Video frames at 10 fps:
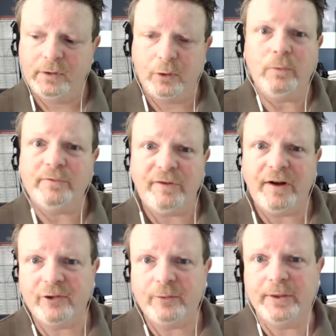go and
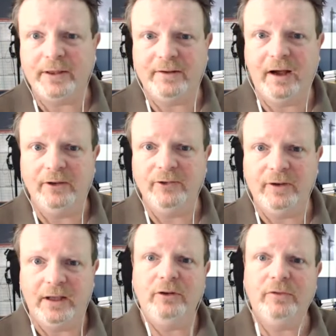find someone that does
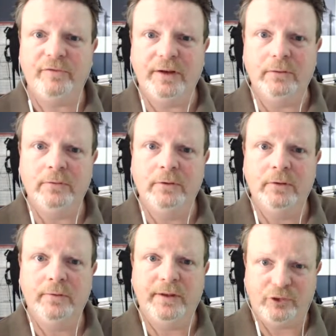in your field
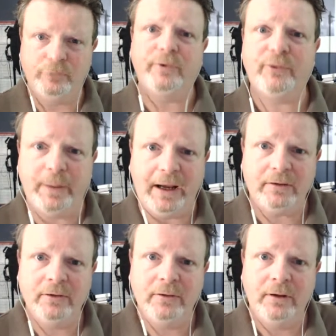that you respect